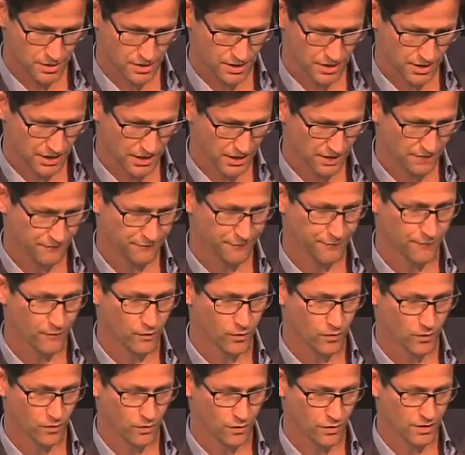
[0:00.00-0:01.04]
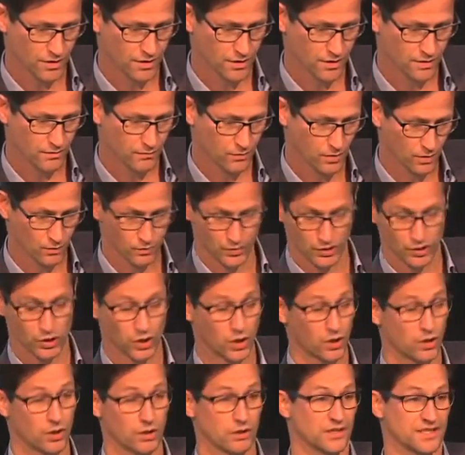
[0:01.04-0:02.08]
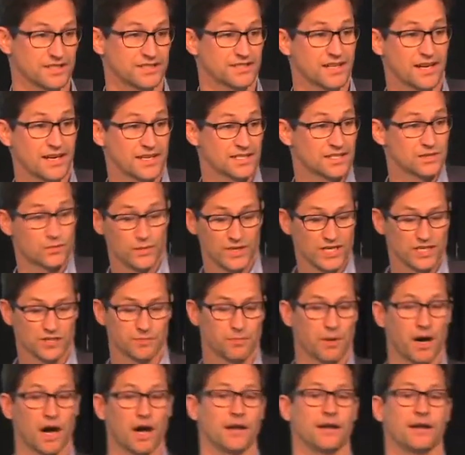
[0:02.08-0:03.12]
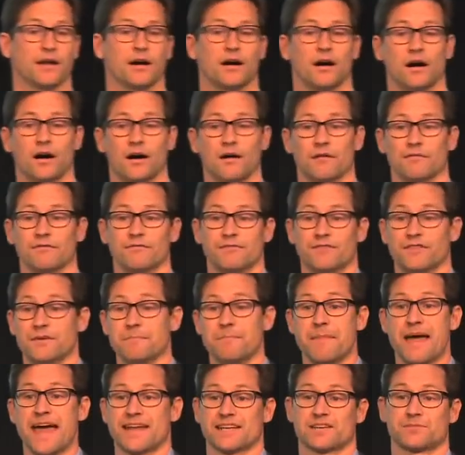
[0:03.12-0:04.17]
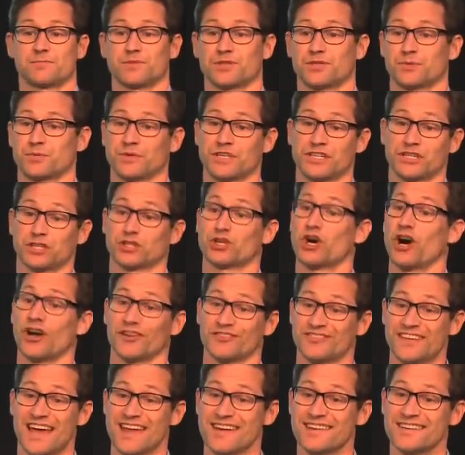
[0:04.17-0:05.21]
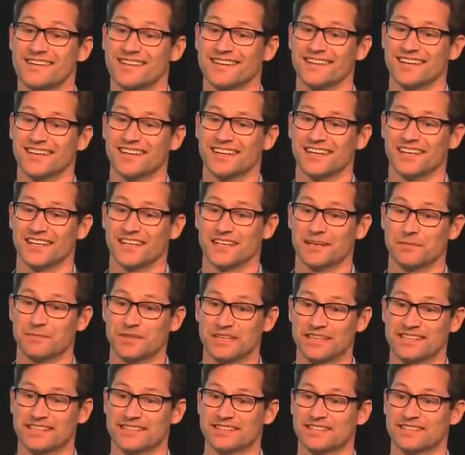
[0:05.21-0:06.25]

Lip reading: need for what we call, let's say, a sweet spot of the match between content in a media